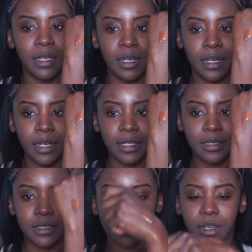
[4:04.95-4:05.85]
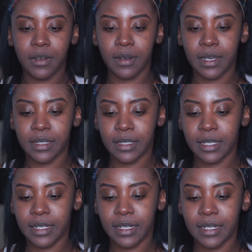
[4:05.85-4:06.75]
All right, so, and
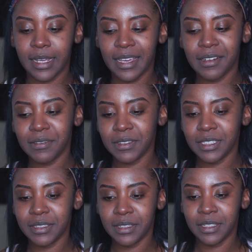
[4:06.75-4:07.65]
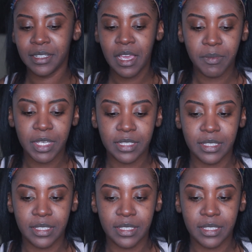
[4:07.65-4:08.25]
then I don't really mix